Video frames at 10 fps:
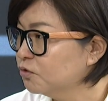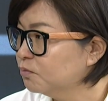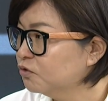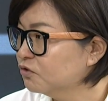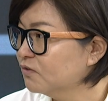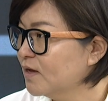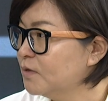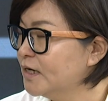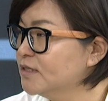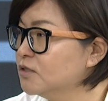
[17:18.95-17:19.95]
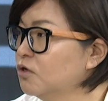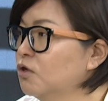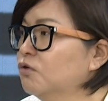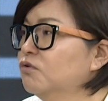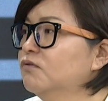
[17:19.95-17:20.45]
of poor families
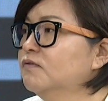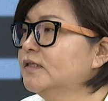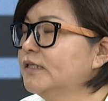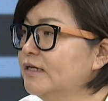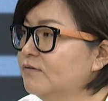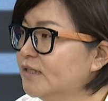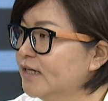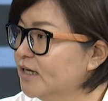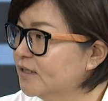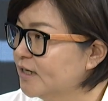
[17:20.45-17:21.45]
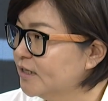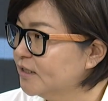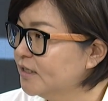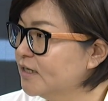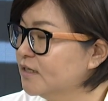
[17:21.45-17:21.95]
who will live in the Gir
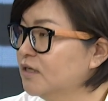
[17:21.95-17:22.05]
area,